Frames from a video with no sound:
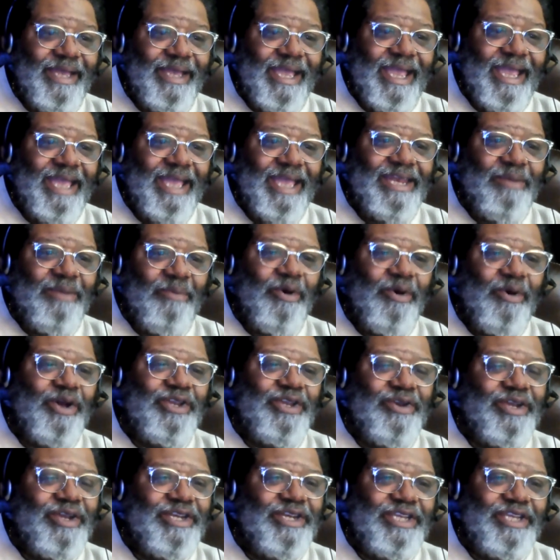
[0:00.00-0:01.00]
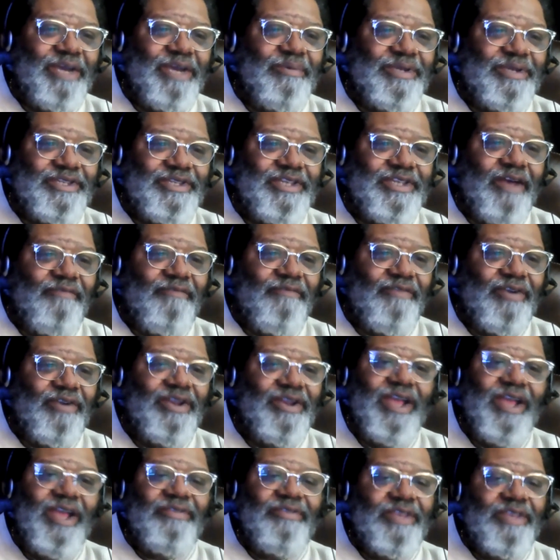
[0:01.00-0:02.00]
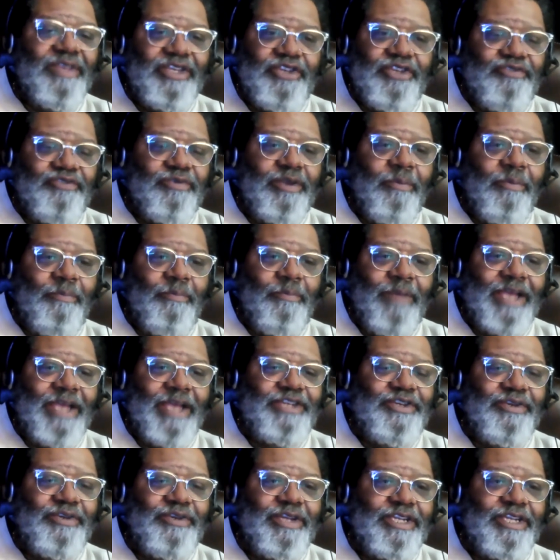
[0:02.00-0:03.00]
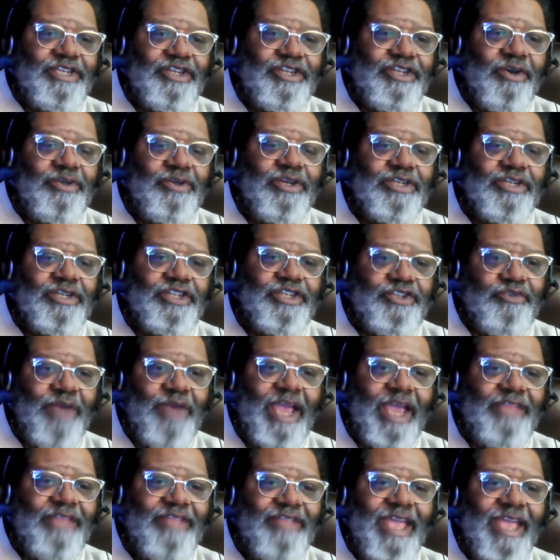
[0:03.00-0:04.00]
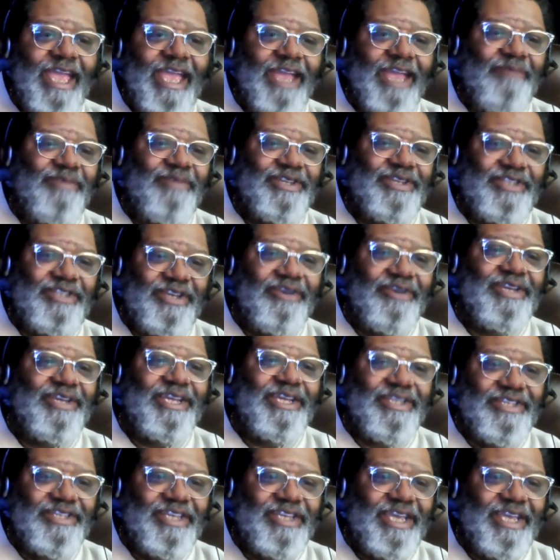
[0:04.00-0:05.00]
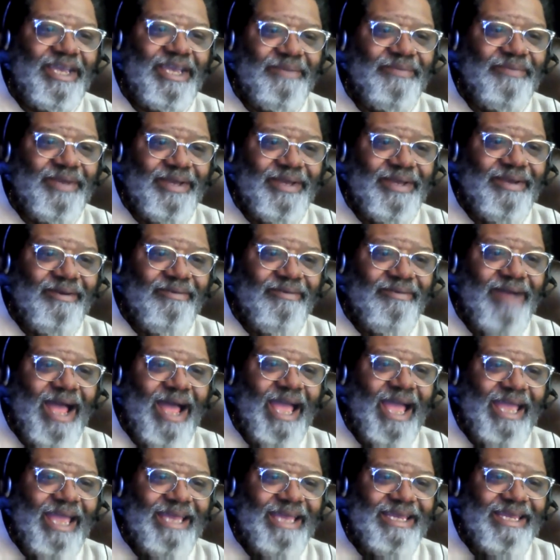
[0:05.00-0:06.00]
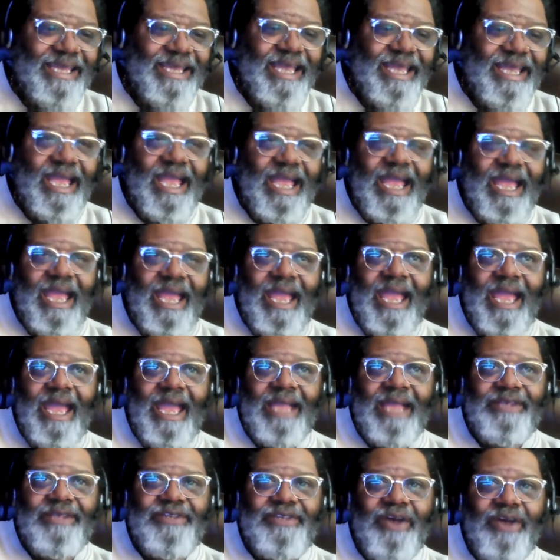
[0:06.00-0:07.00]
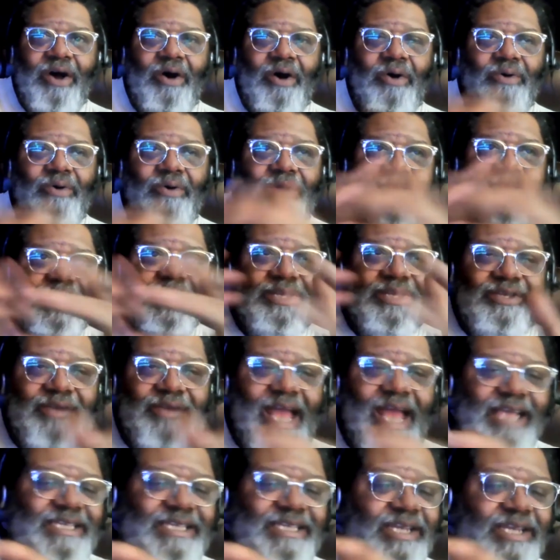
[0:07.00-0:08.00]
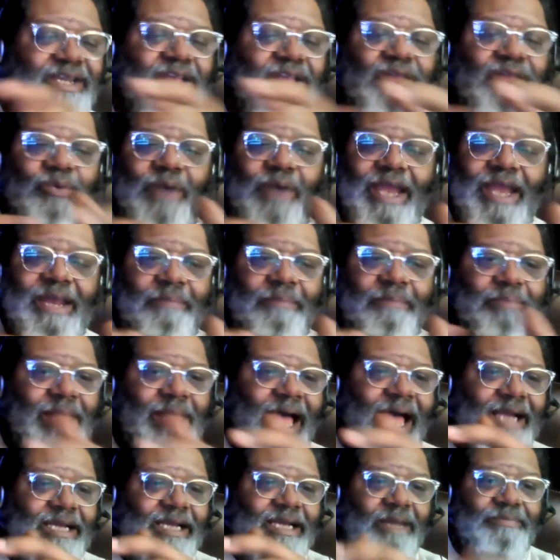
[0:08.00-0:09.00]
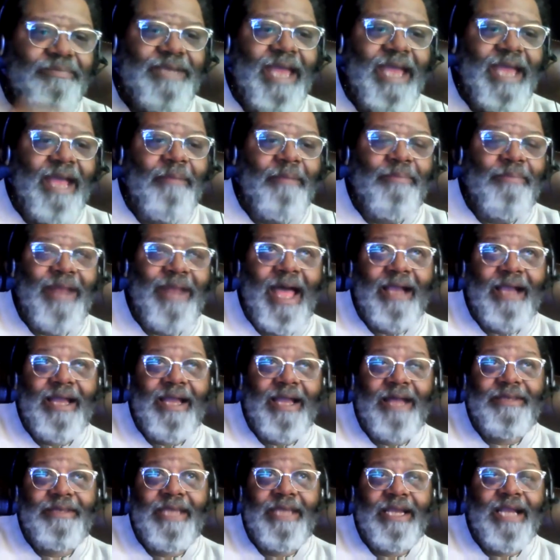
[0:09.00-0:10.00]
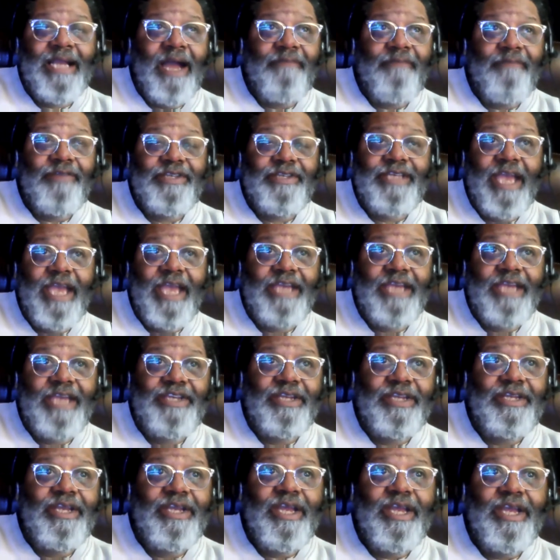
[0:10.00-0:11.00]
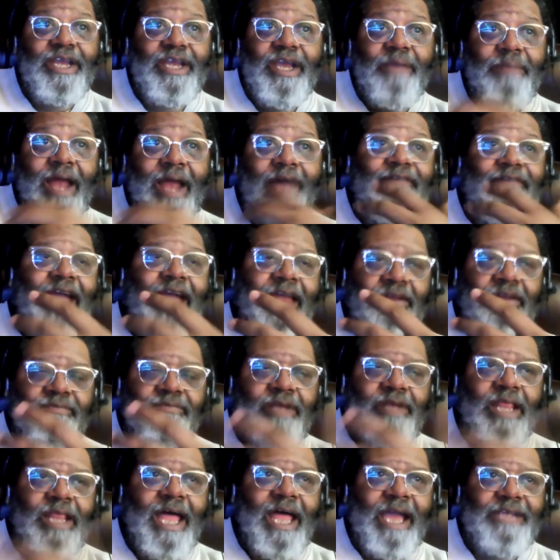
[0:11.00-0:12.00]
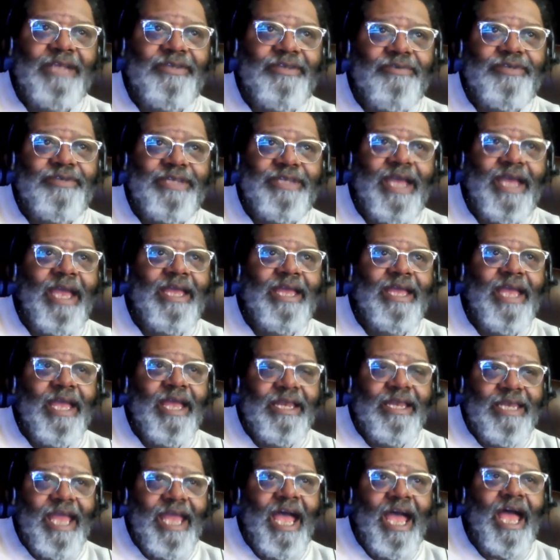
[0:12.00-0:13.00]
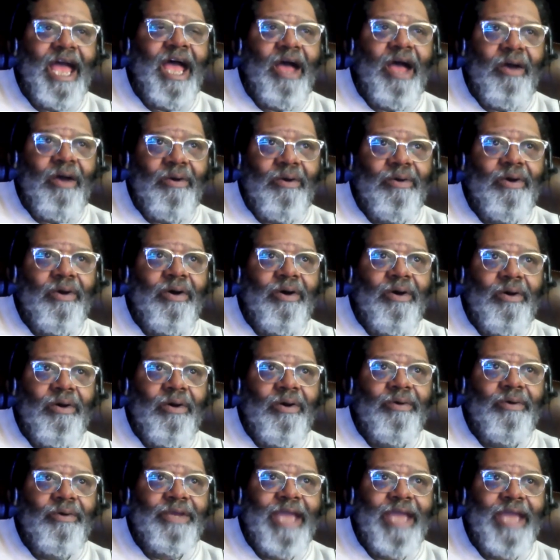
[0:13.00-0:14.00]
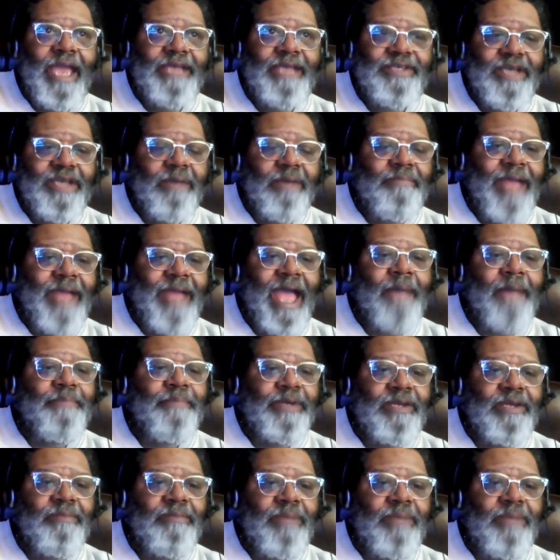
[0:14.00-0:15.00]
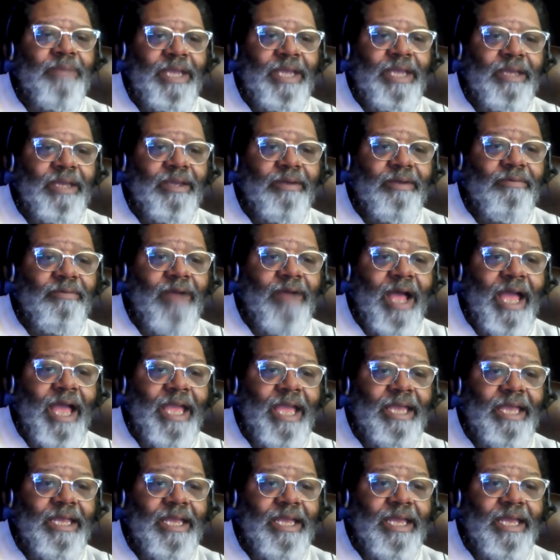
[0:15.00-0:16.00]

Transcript: And the more you can deal with suffering, the, the best you can show your strength and resiliency, right? and so so that's another way to block up that block out that conversation but i've had clients who say now oh okay something happened to me right